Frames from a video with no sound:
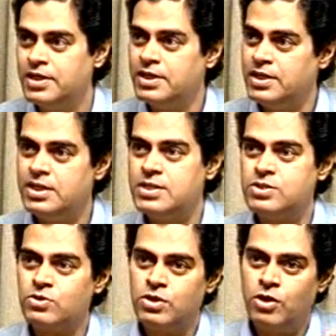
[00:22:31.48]
Heat is
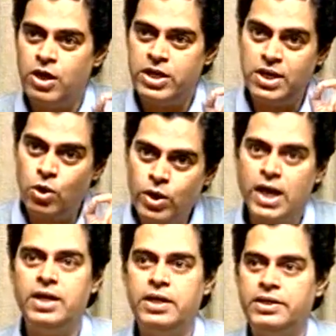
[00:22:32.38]
a
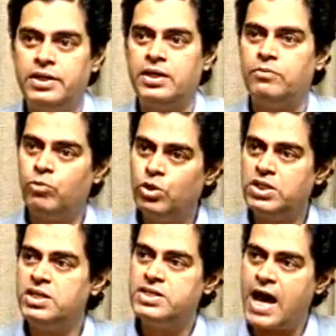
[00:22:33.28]
local heating, both
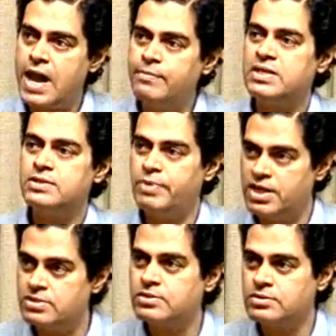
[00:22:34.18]
in time and
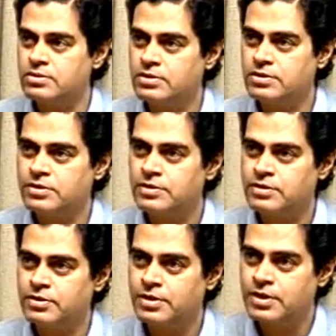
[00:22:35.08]
space.
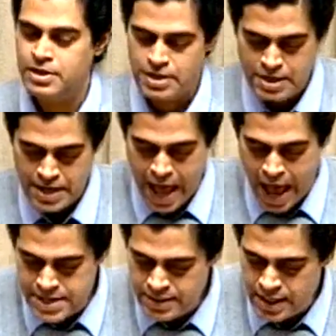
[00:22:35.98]

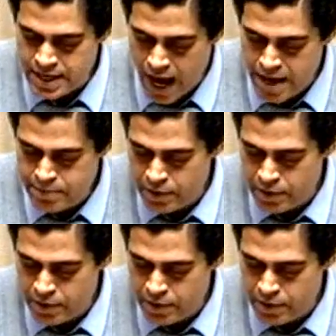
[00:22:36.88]
As the high power